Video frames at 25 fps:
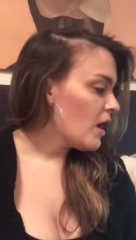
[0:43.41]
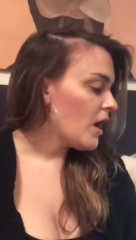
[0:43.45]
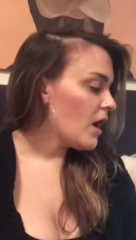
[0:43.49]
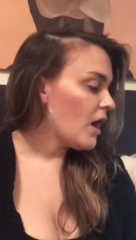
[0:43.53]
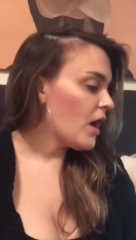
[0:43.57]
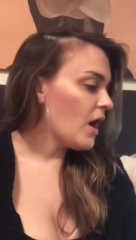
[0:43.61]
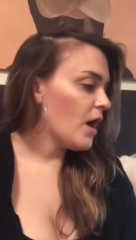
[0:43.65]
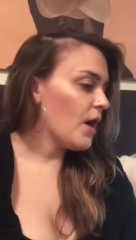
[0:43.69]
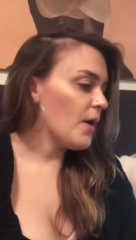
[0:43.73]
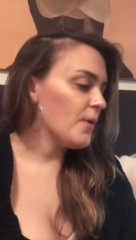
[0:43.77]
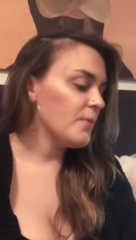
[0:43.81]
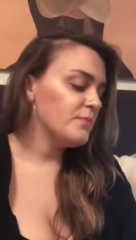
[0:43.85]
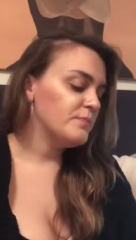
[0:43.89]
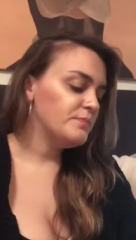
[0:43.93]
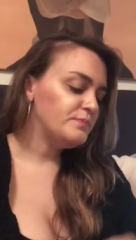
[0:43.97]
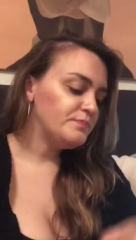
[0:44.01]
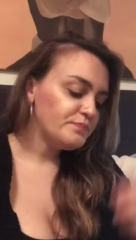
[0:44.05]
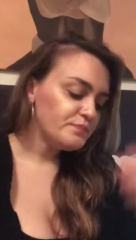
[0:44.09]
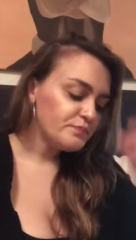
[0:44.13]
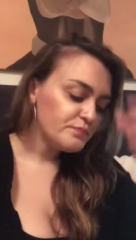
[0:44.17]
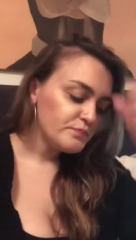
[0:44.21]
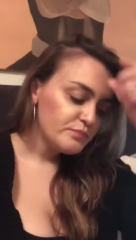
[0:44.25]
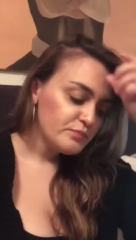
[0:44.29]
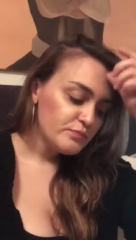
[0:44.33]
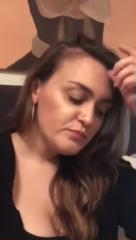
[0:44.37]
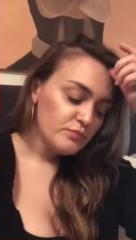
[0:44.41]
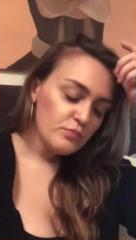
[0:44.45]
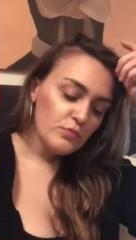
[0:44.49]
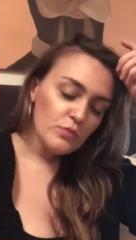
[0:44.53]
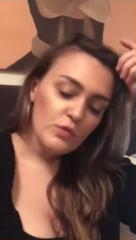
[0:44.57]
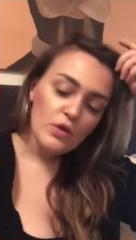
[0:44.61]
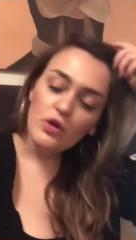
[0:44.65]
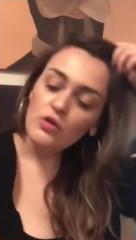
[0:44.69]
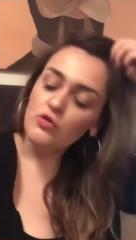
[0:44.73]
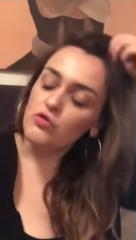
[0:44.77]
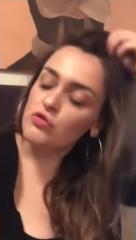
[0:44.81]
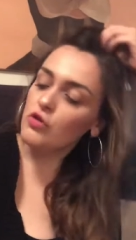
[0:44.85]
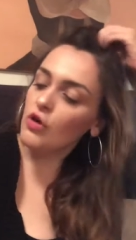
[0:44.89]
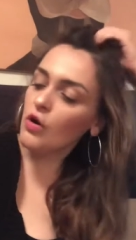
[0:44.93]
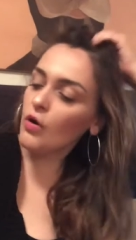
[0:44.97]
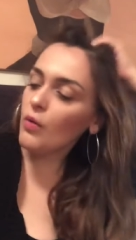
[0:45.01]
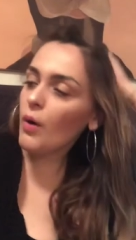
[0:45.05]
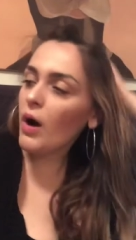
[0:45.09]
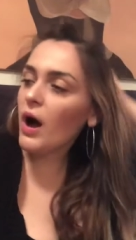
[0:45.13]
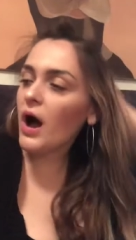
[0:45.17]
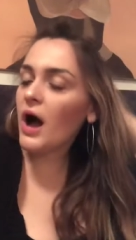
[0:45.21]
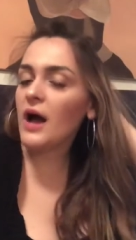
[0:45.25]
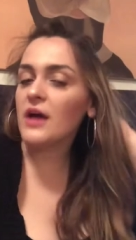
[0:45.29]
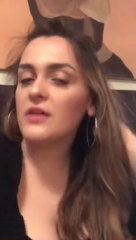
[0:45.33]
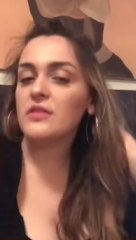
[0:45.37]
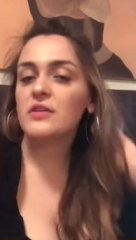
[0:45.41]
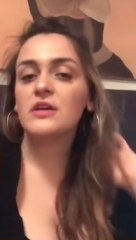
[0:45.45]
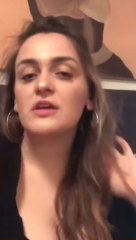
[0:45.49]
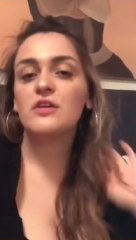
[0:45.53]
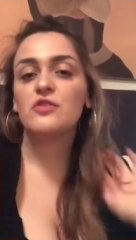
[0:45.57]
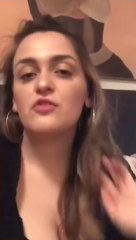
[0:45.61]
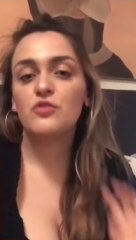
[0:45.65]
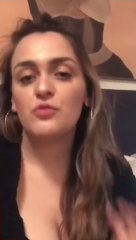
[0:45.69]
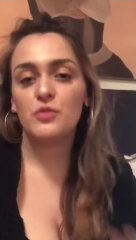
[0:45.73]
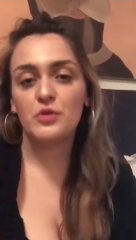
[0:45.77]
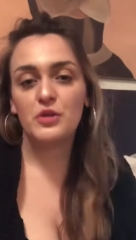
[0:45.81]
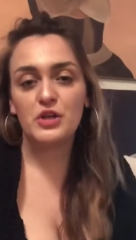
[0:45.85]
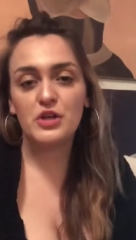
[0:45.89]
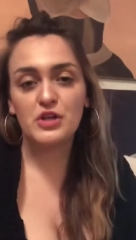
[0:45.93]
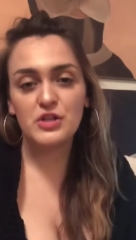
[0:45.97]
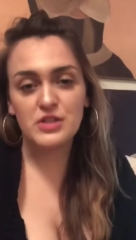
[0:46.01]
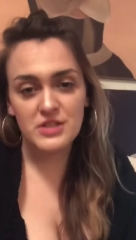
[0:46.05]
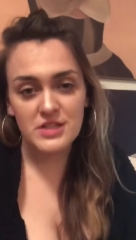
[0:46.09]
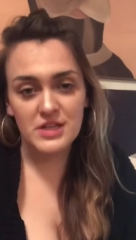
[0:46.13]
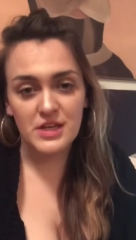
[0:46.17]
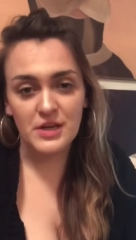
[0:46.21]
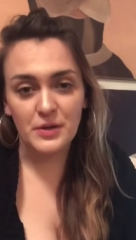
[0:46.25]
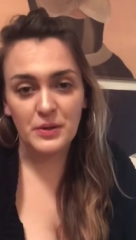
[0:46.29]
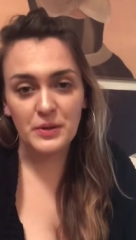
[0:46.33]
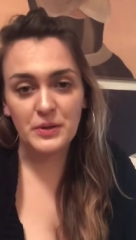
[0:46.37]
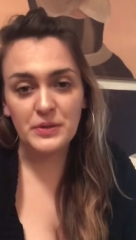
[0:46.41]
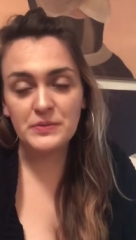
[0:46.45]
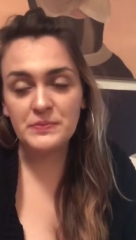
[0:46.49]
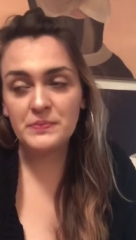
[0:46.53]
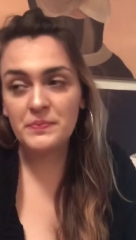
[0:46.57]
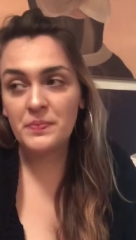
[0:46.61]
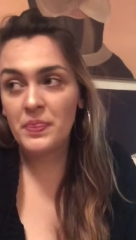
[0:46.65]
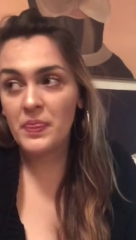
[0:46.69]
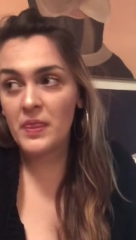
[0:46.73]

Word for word: Um, so I think it's a really good deal.